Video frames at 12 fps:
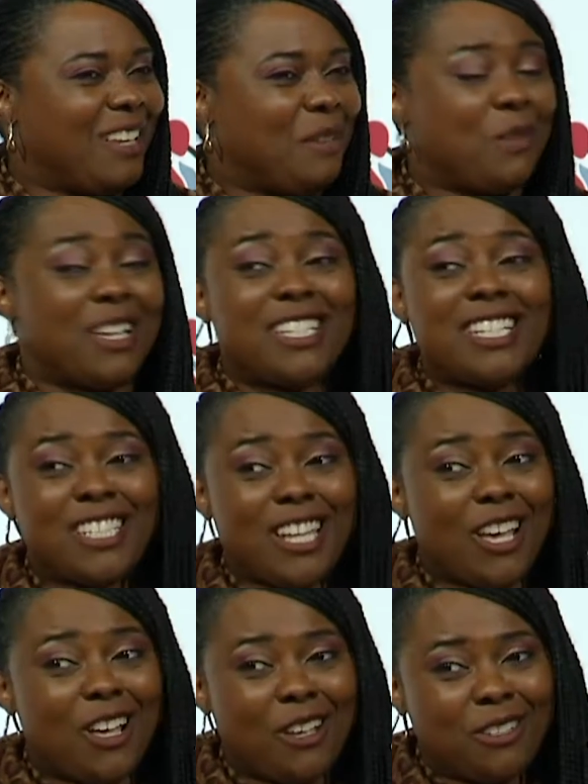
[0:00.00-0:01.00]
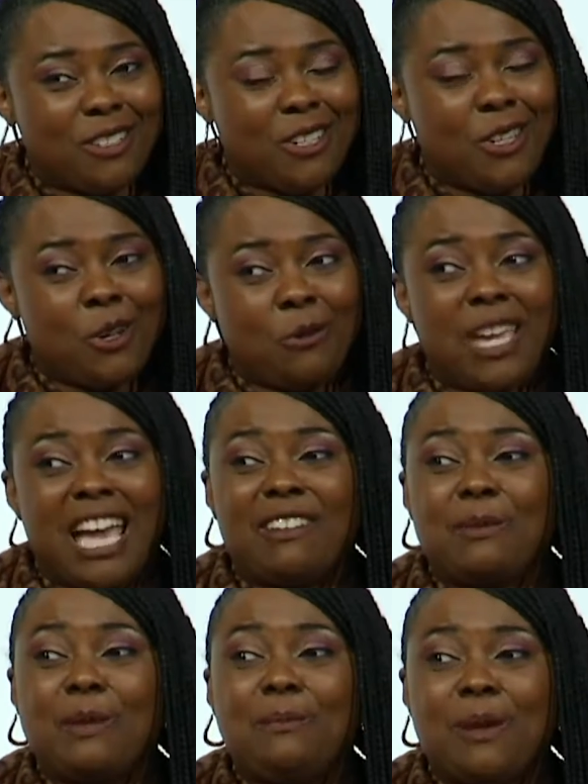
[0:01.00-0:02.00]
Because in sales, you know, we
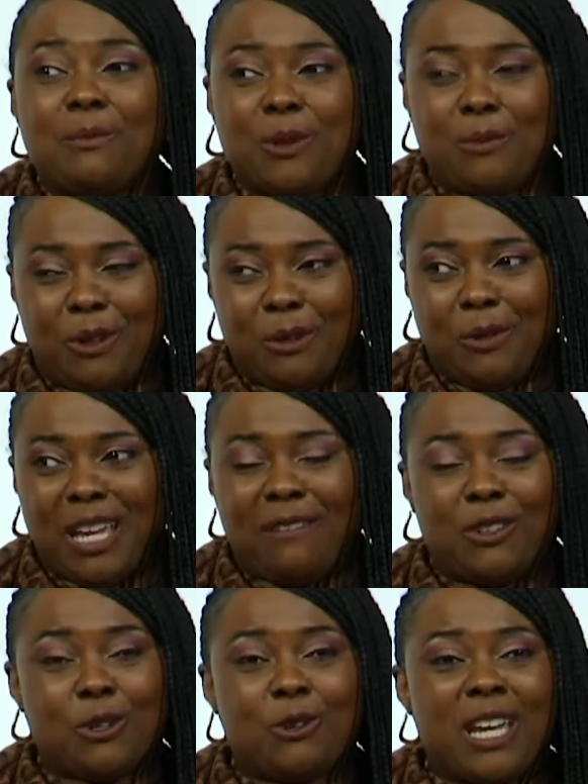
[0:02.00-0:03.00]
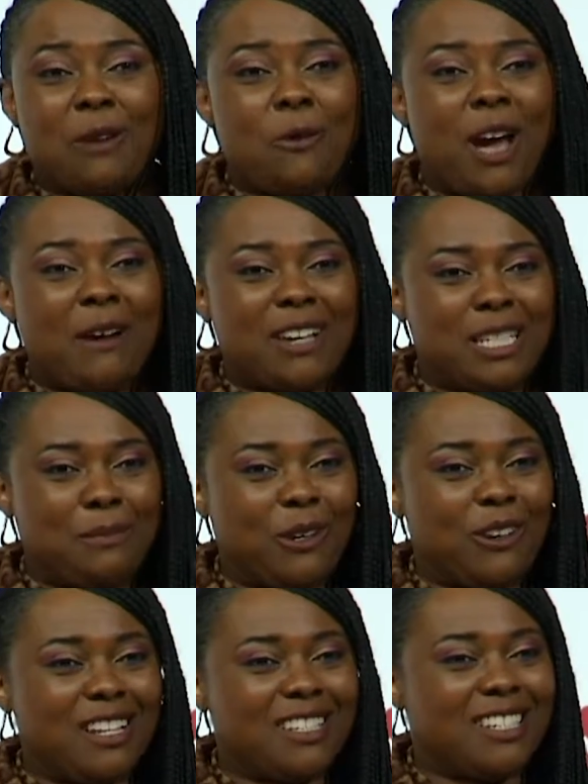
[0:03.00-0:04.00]
have to be memorable, and we have to create wow
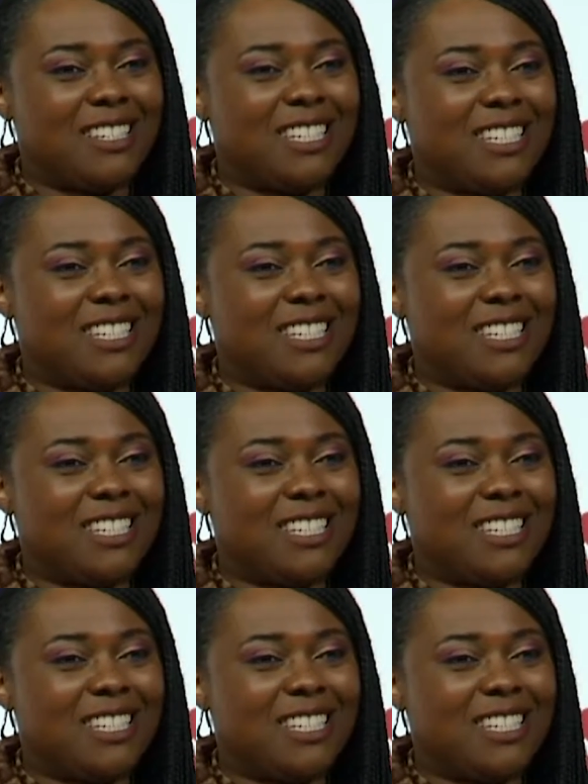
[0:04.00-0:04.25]
experiences.